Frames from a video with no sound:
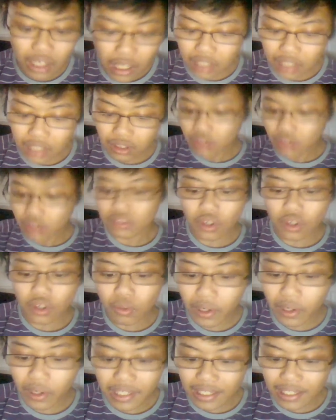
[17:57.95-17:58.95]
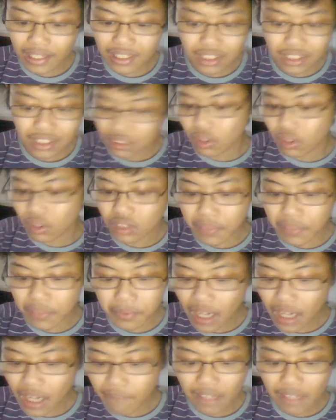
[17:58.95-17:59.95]
I don't know where it is. I've
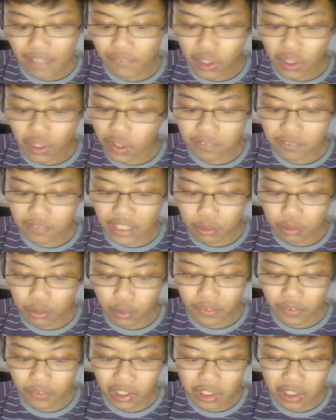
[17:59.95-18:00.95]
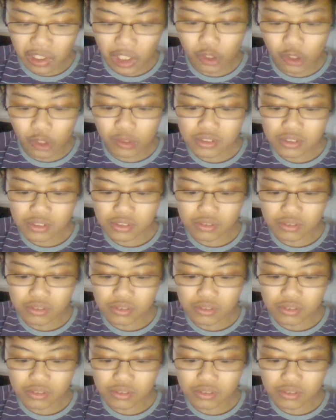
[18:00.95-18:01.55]
never heard of Deathworth until